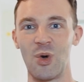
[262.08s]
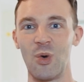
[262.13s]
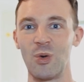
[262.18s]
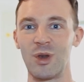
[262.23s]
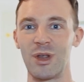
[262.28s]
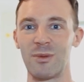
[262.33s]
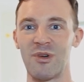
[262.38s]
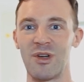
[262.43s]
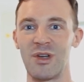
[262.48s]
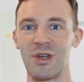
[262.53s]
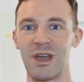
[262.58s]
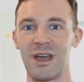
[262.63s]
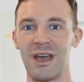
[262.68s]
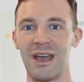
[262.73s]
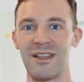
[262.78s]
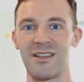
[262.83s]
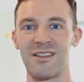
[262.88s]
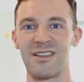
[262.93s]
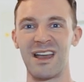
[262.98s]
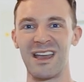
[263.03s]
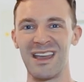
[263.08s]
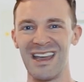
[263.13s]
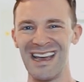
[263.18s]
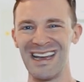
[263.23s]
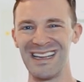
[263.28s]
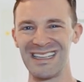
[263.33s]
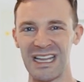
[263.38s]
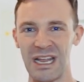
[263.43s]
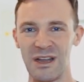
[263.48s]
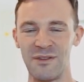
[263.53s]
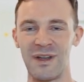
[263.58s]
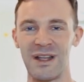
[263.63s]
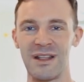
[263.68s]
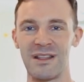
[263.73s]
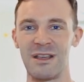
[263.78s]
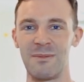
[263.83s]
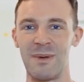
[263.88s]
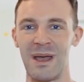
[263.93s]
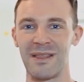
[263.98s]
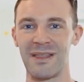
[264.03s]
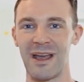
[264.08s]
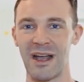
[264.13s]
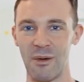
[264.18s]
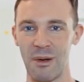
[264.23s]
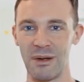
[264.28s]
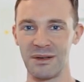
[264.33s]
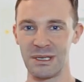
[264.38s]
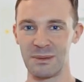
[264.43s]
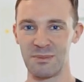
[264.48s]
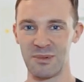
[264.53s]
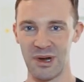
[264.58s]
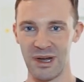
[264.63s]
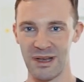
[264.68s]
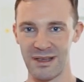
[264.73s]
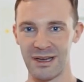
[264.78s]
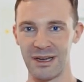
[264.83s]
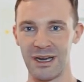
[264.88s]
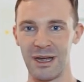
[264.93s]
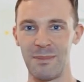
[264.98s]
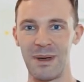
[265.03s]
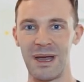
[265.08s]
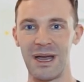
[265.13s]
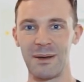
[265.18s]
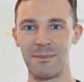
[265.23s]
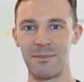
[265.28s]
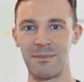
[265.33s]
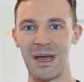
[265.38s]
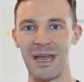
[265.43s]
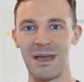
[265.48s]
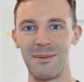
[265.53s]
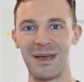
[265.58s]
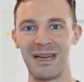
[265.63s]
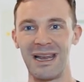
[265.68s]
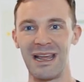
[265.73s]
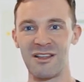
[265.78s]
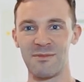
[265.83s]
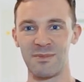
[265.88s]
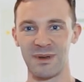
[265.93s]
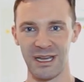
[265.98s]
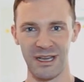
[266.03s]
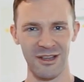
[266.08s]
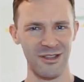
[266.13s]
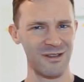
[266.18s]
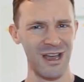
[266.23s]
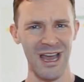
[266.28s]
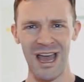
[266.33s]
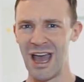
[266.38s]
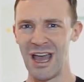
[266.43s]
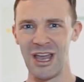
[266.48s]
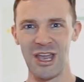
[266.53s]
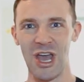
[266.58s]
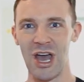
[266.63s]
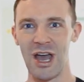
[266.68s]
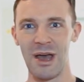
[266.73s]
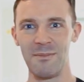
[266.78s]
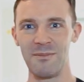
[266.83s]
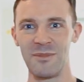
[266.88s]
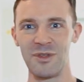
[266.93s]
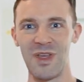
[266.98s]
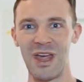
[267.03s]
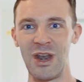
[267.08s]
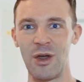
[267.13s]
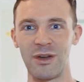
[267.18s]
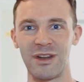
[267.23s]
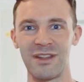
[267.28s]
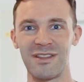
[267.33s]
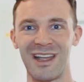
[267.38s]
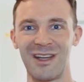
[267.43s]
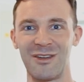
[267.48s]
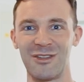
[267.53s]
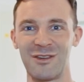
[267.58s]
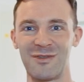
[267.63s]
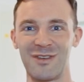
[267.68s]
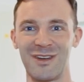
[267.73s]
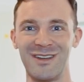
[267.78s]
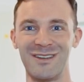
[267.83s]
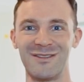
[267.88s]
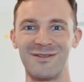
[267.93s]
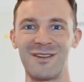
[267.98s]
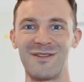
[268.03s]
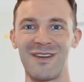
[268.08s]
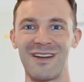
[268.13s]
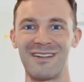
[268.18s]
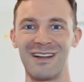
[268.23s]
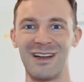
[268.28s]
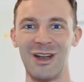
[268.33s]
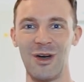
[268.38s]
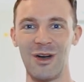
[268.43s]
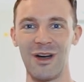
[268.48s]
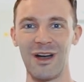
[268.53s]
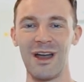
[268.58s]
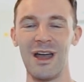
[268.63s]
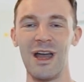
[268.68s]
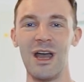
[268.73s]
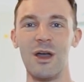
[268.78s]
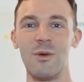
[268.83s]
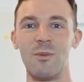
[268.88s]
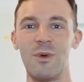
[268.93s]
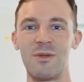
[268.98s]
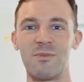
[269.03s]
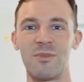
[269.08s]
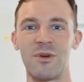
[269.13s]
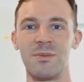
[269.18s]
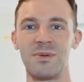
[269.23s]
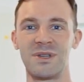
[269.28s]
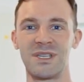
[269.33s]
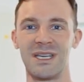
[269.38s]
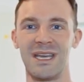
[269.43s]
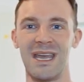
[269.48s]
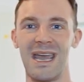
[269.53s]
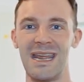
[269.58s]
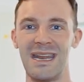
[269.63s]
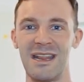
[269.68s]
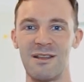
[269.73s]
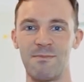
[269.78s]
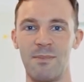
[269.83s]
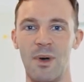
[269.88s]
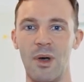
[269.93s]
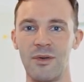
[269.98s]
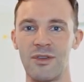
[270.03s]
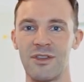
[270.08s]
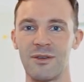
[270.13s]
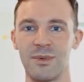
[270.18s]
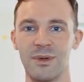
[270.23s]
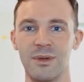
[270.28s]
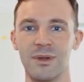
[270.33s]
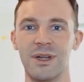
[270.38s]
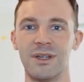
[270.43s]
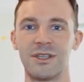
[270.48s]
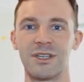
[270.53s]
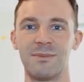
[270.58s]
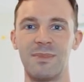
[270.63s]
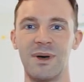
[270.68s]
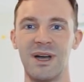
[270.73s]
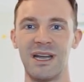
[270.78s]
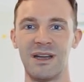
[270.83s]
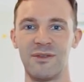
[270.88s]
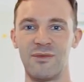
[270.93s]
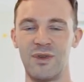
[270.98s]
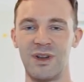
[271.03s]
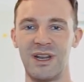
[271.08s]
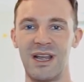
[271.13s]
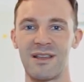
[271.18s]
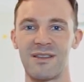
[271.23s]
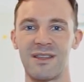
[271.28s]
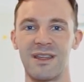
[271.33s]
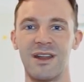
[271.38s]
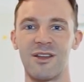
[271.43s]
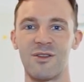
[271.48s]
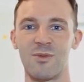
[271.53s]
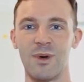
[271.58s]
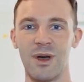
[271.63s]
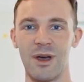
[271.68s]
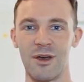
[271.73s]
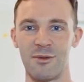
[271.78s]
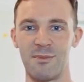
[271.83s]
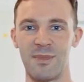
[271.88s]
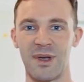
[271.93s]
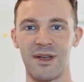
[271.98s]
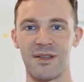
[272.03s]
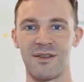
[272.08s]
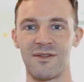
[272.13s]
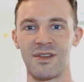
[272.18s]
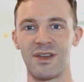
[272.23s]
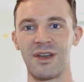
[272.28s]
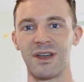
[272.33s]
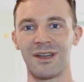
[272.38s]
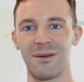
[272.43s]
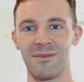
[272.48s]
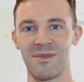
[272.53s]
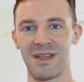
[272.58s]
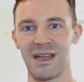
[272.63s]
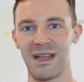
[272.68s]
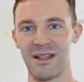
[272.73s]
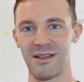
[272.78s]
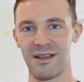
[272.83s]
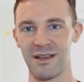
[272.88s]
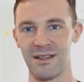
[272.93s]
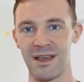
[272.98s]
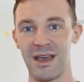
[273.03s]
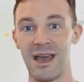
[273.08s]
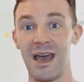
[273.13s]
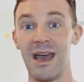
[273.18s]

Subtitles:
call your broker and say, don't you fancy paying that quoted price? Can I pay a bit less, please? Yeah, they're not going to stay on the phone for very long. With property, it is possible to buy it for less than it's worth because of circumstances.